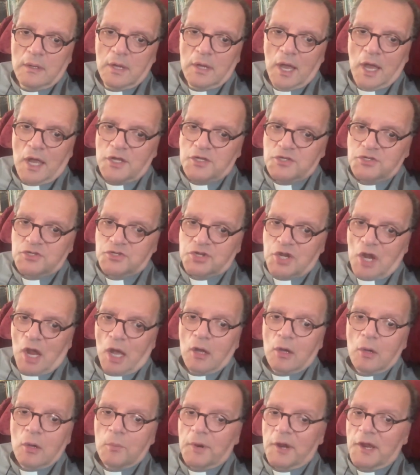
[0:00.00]
and
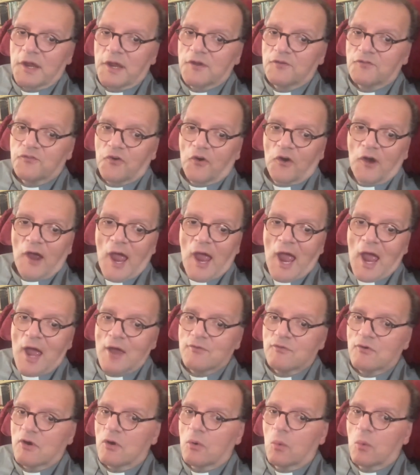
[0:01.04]
shall be
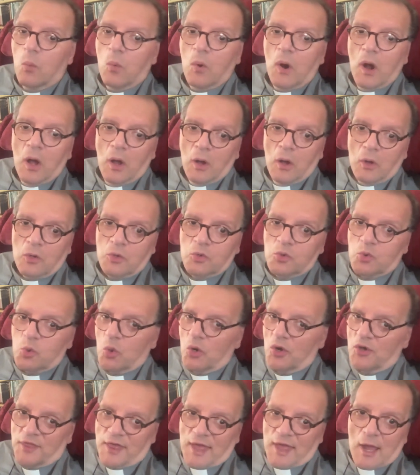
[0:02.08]
forever, world
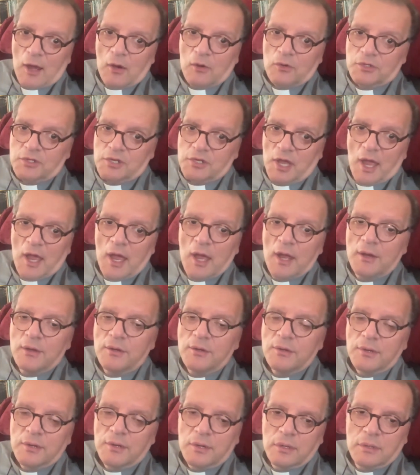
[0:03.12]
without
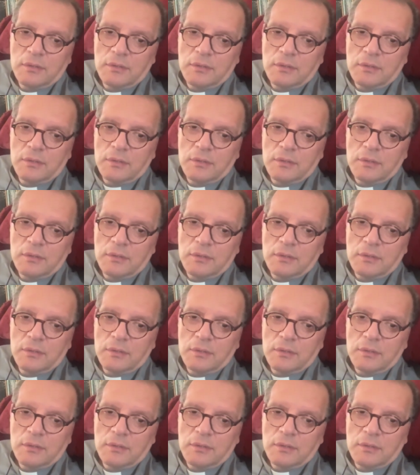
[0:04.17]
end.